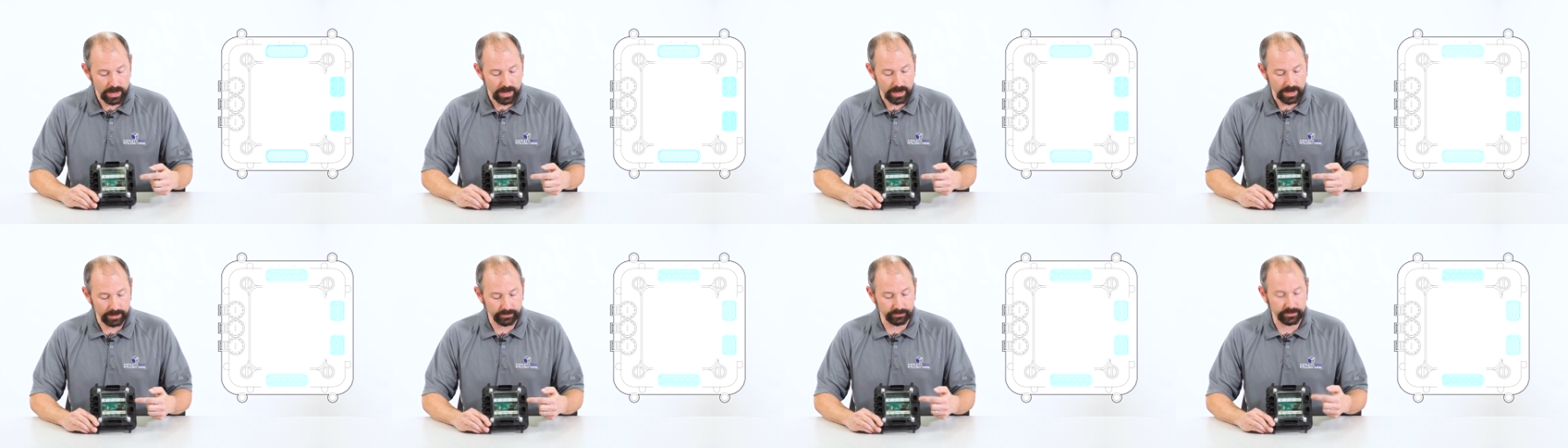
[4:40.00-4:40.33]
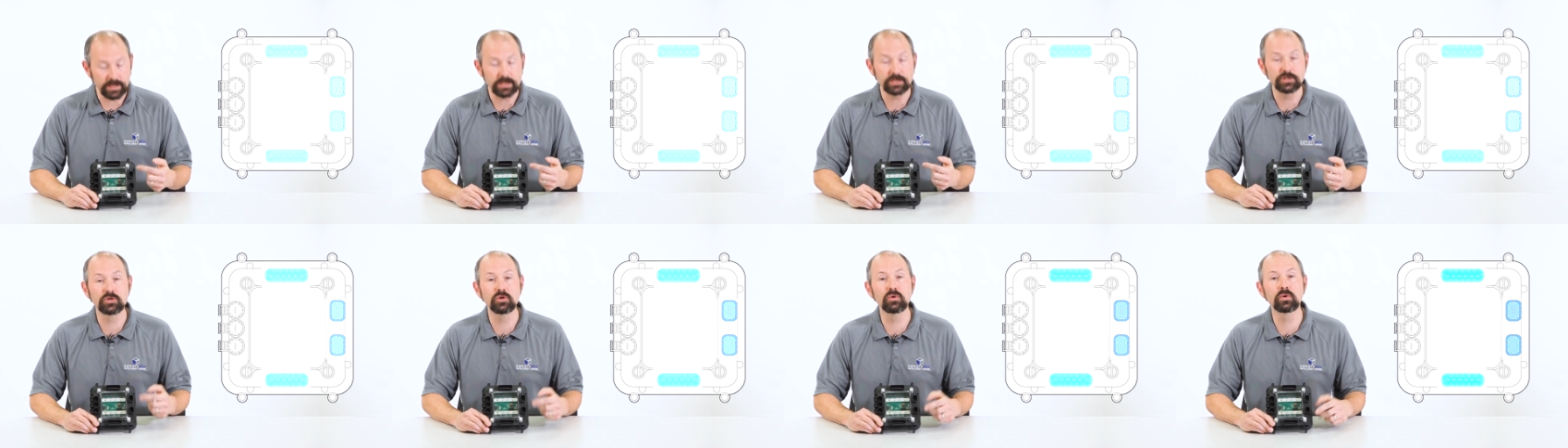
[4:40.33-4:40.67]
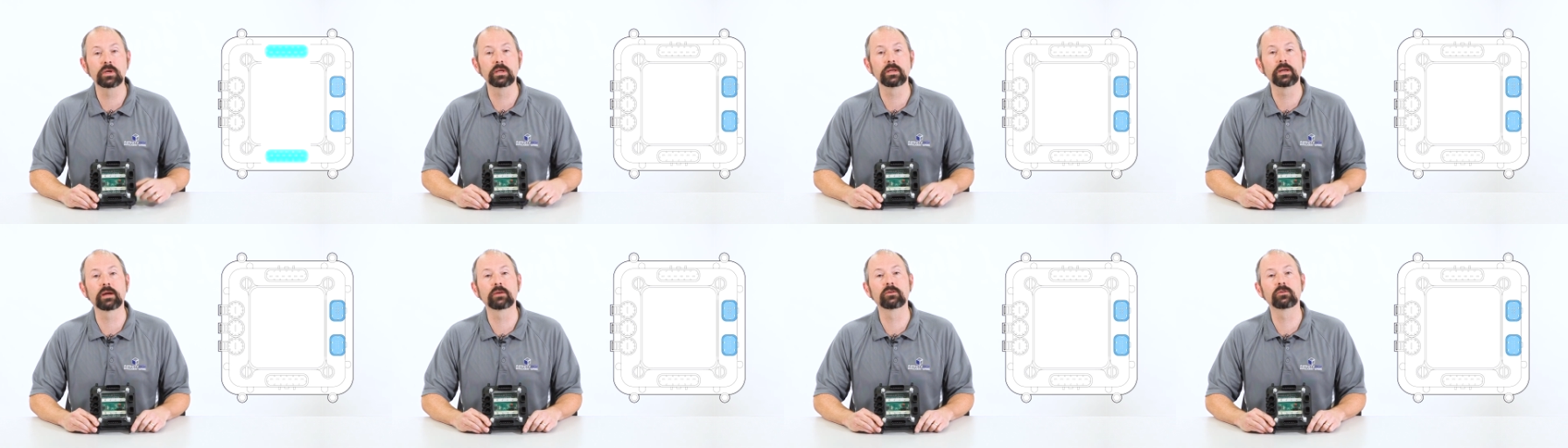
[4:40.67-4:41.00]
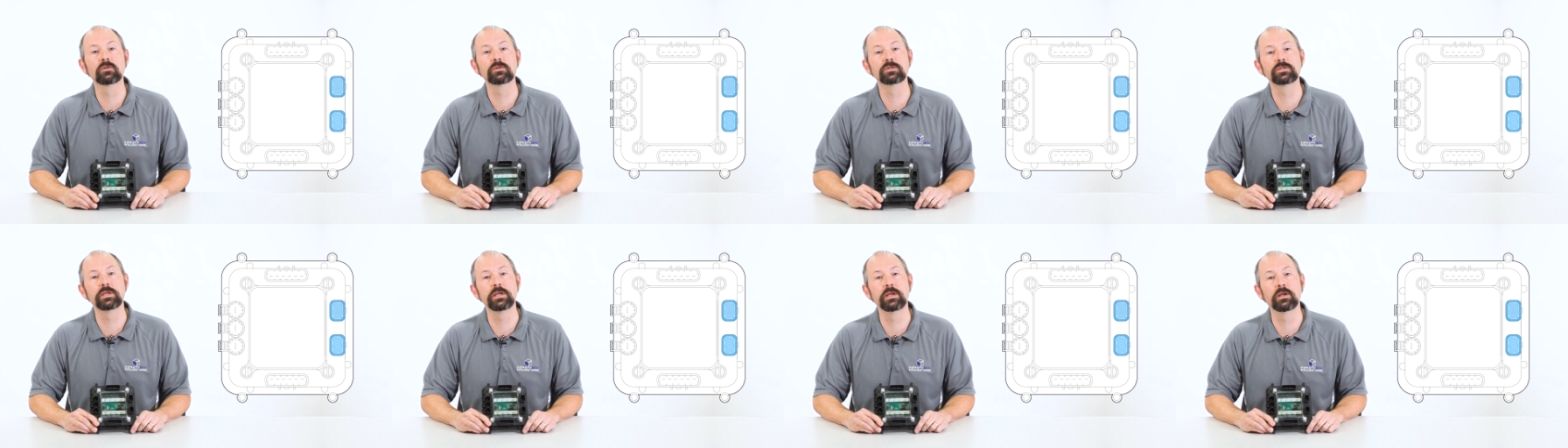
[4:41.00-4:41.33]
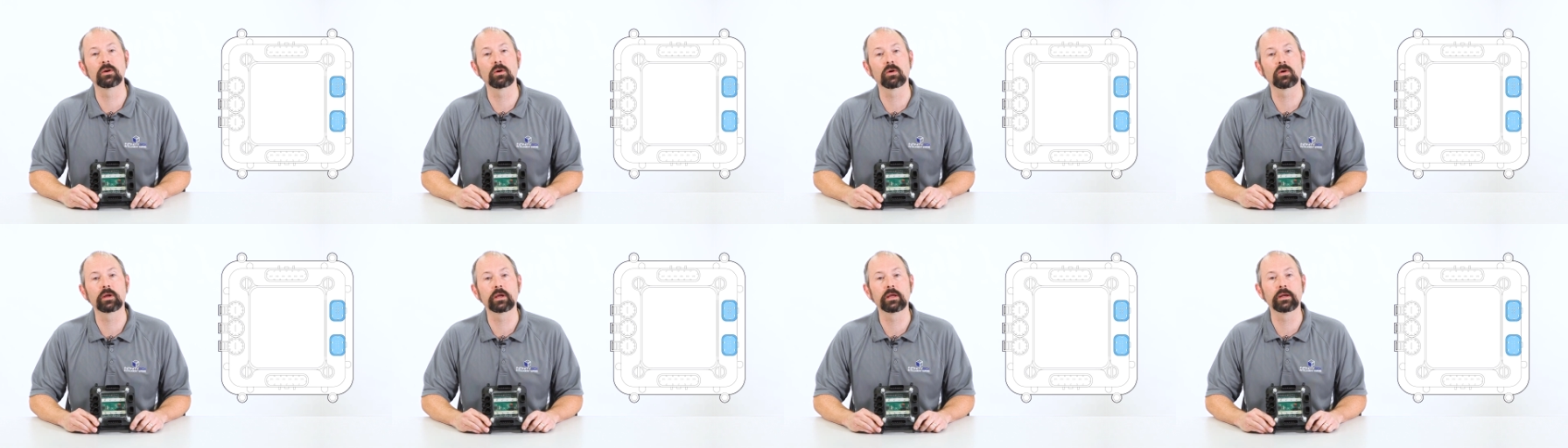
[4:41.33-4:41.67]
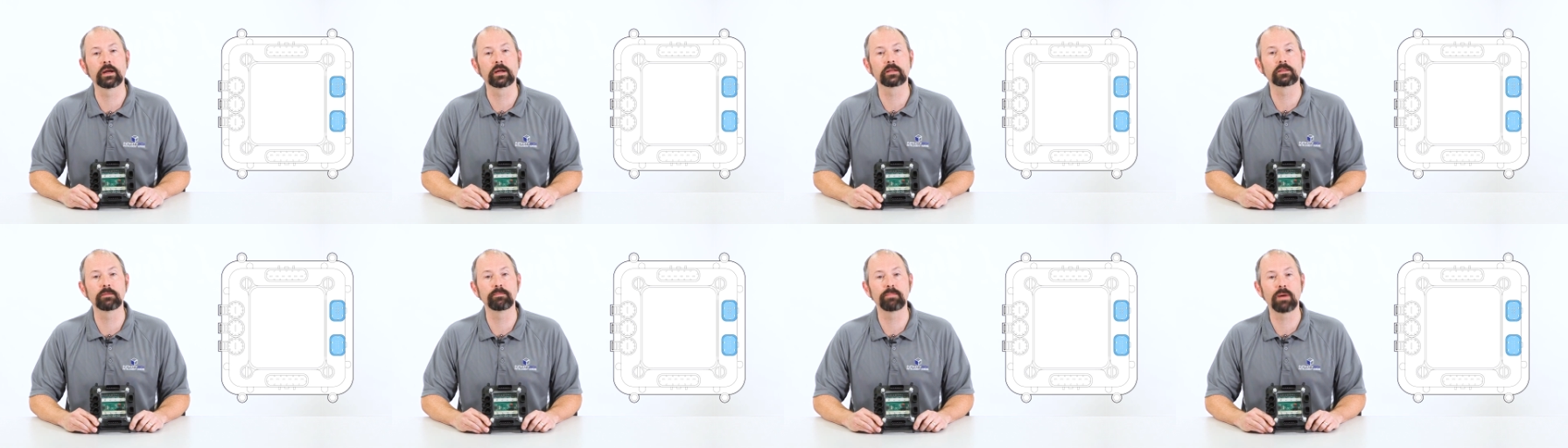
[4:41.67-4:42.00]
And these two connectors here
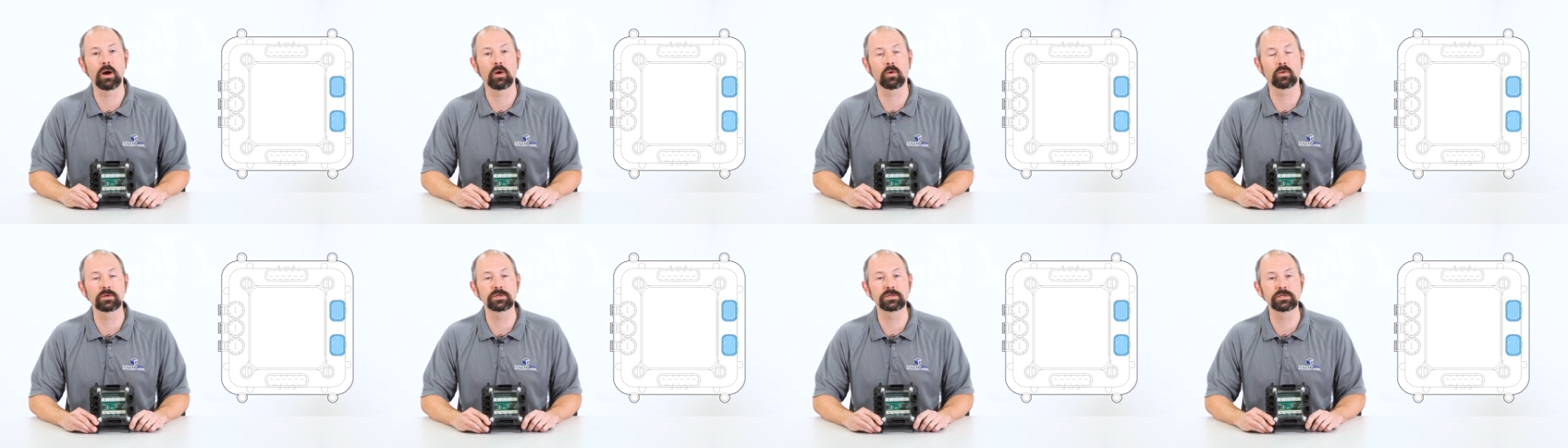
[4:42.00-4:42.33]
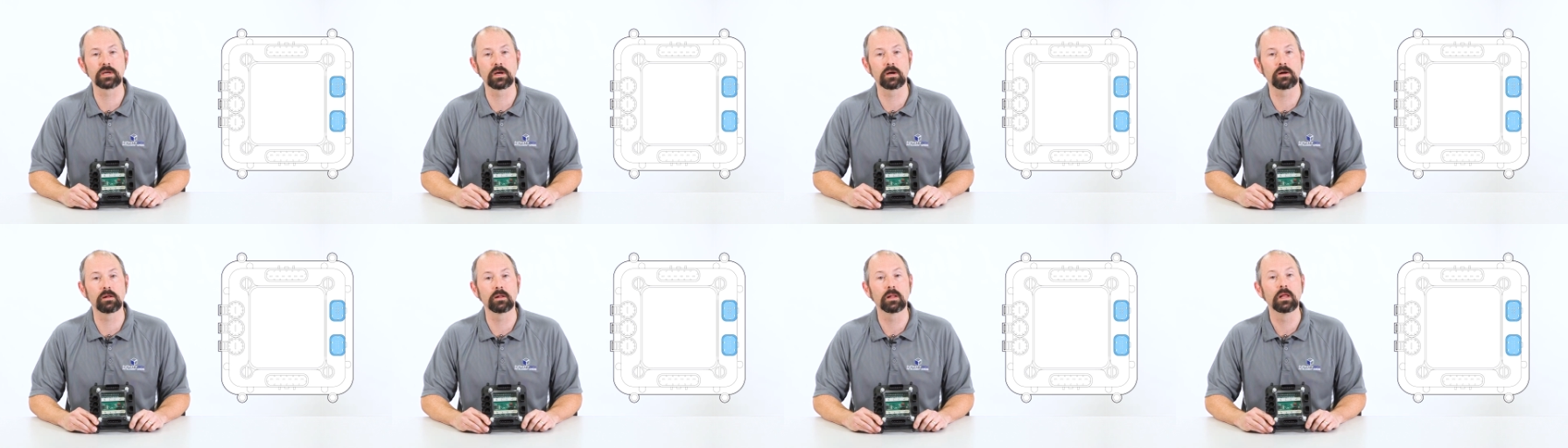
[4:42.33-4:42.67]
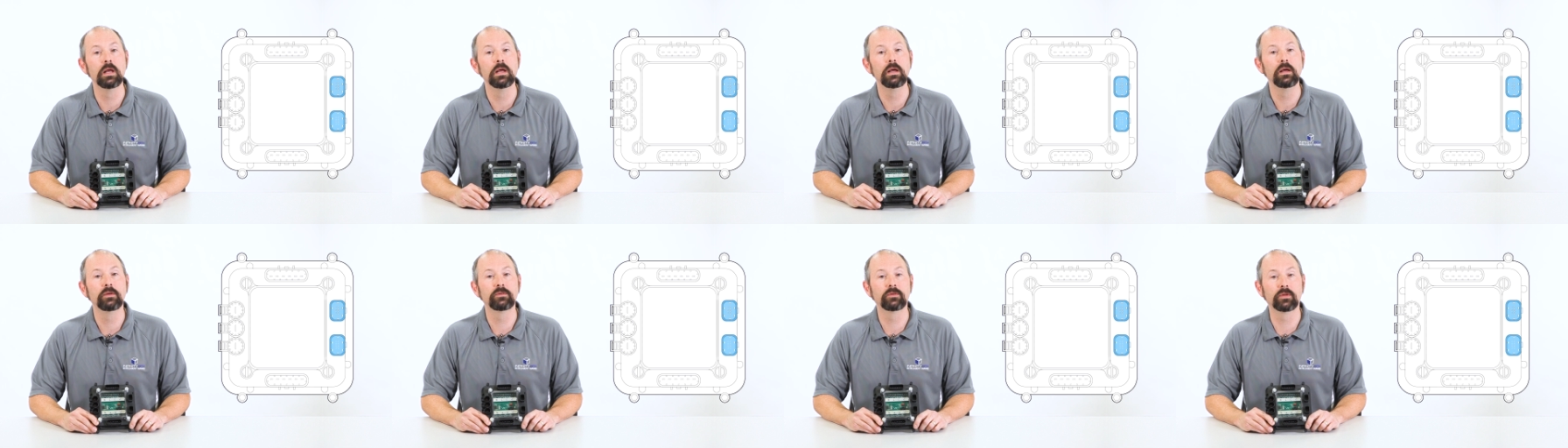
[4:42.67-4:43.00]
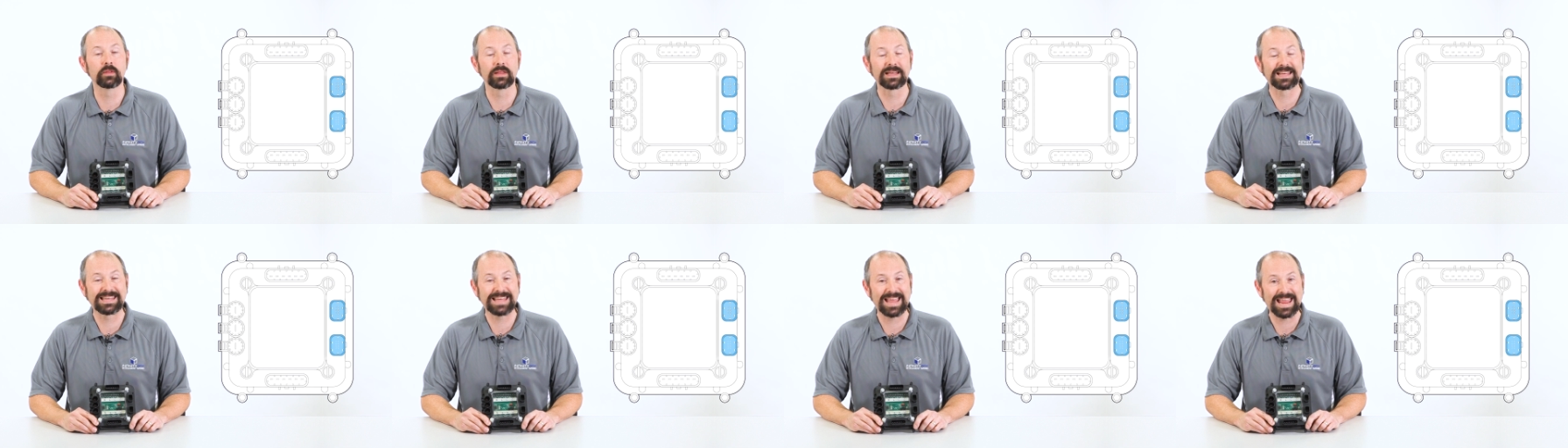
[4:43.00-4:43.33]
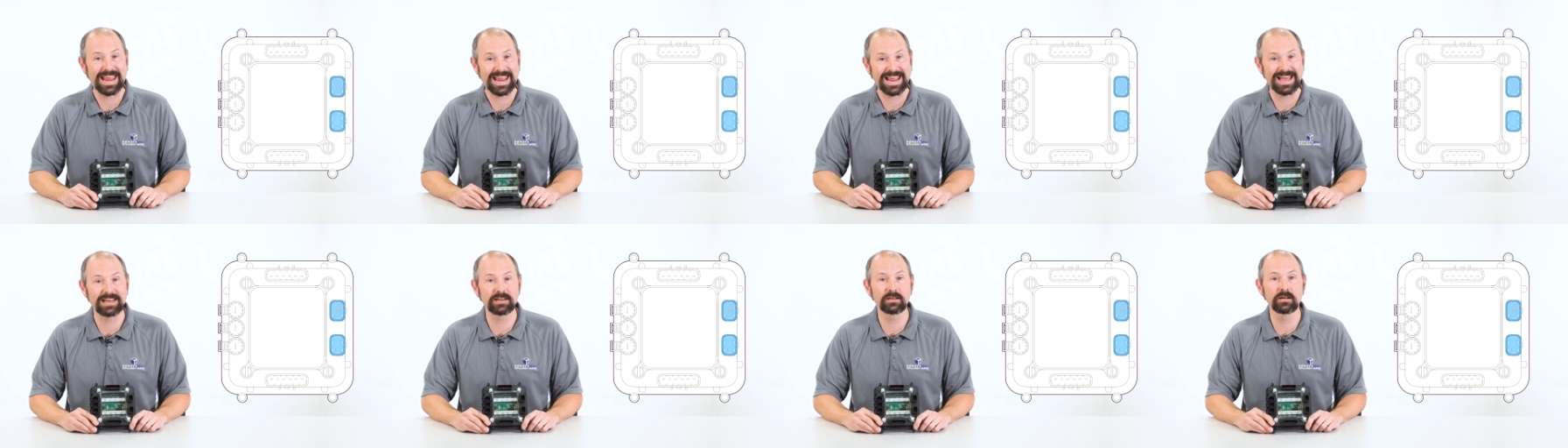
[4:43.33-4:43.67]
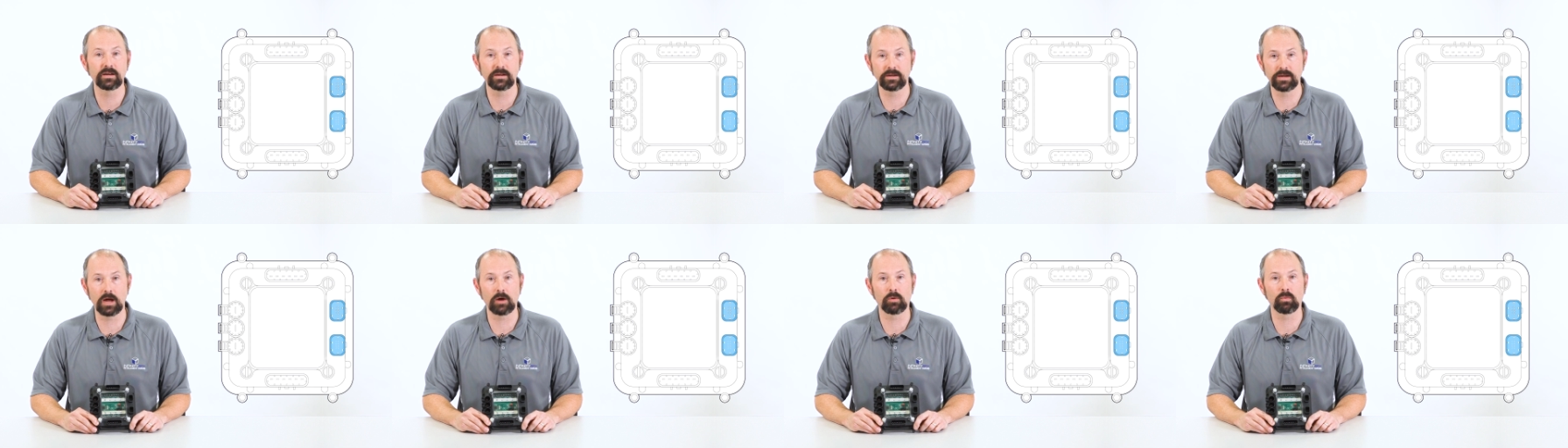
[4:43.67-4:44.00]
connect the power cell to the CAN
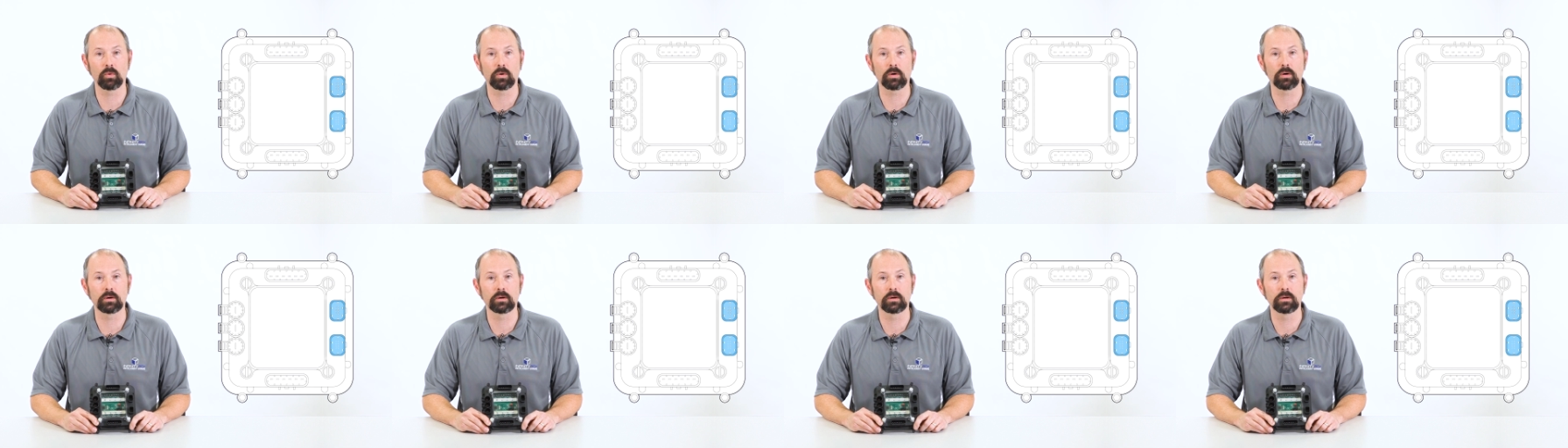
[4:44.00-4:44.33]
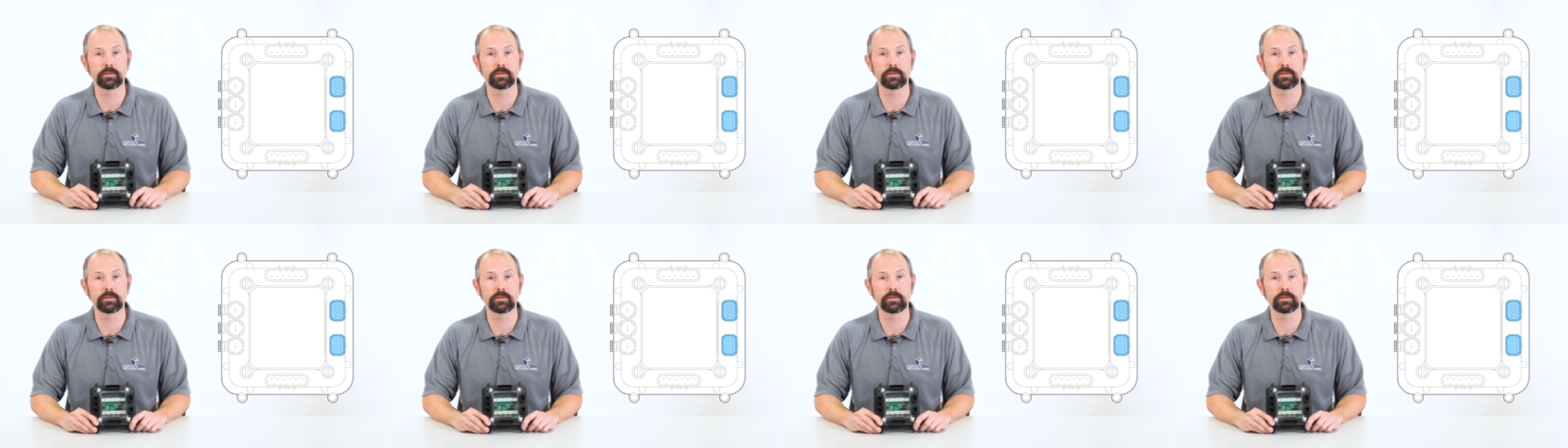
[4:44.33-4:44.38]
network.